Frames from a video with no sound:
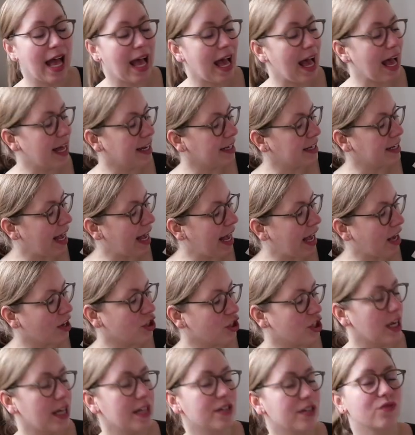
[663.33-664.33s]
And
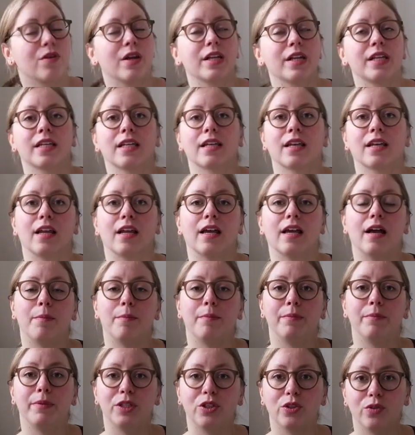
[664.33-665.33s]
Ash has written
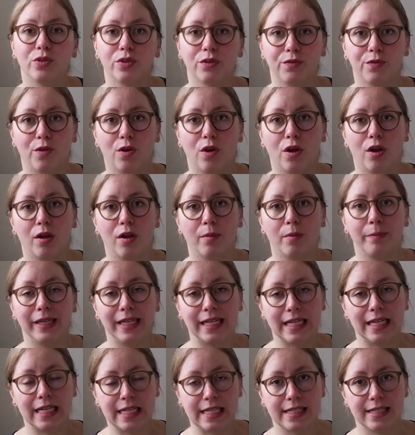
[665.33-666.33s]
a beautiful
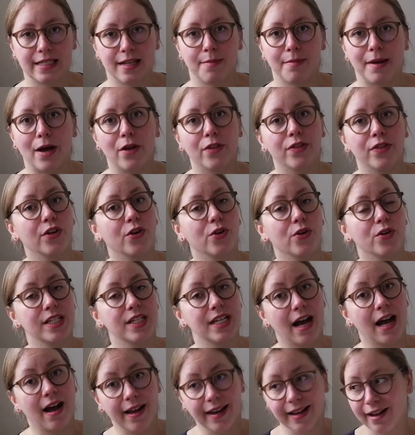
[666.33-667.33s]
piece about their
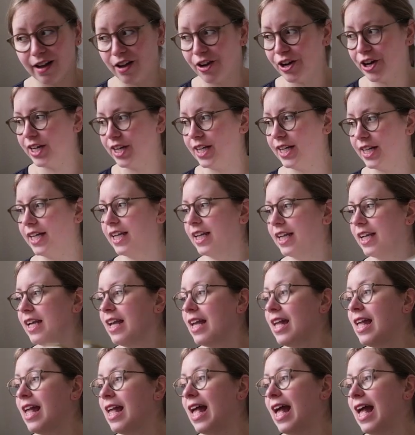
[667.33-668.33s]
dye garden,
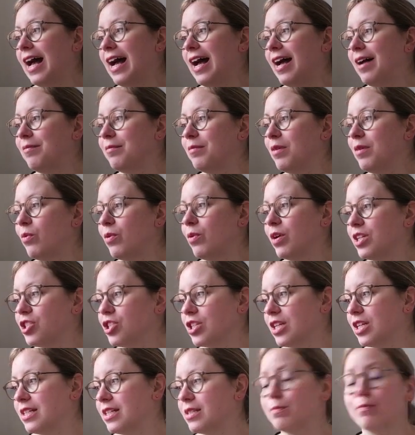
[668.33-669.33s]

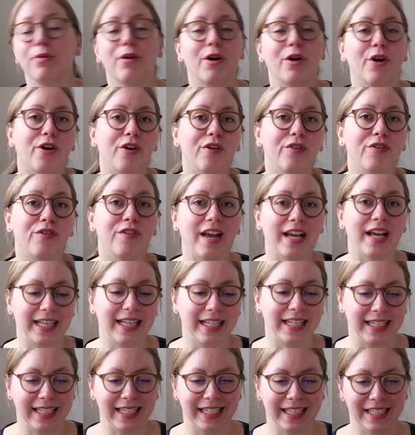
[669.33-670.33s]
which is
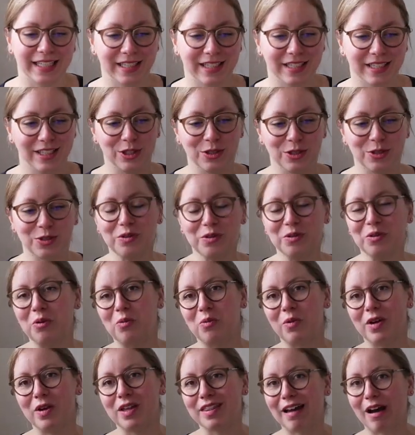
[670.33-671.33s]
perfectly in tune
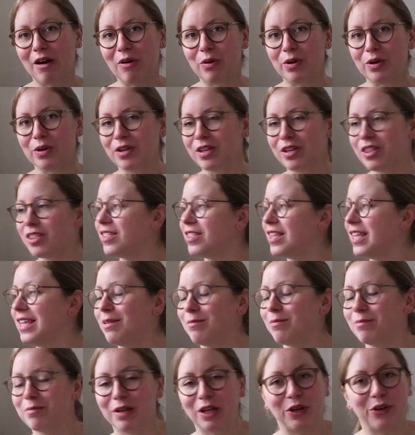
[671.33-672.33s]
with our
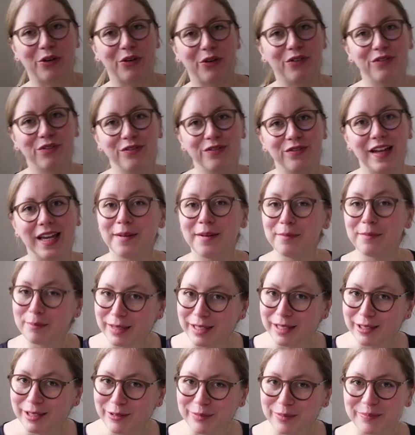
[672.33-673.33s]
theme of In
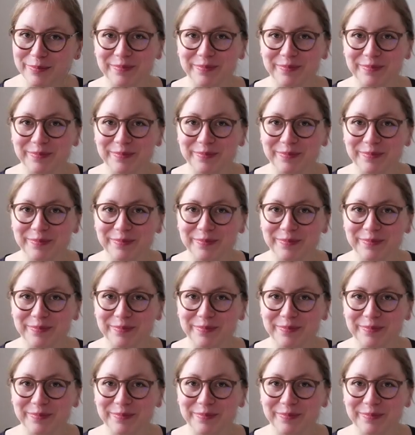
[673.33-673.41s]
Blue.